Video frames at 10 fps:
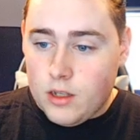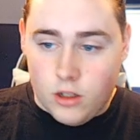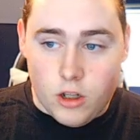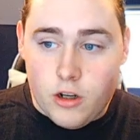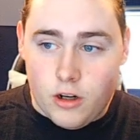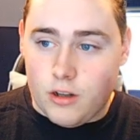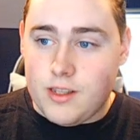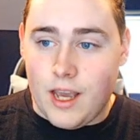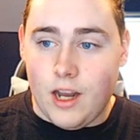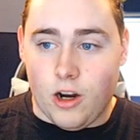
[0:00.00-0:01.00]
Look at all
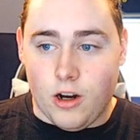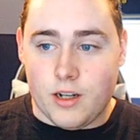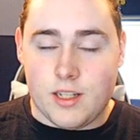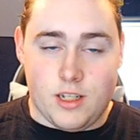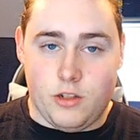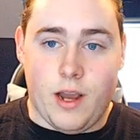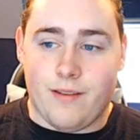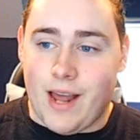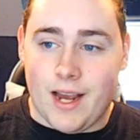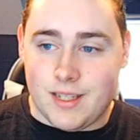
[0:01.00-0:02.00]
the LRs that you
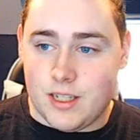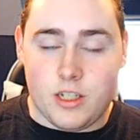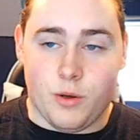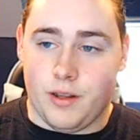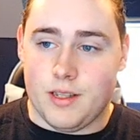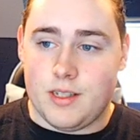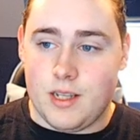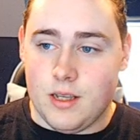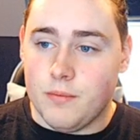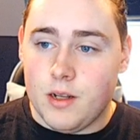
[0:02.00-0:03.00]
have access to on this
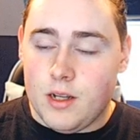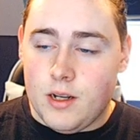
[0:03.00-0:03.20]
team.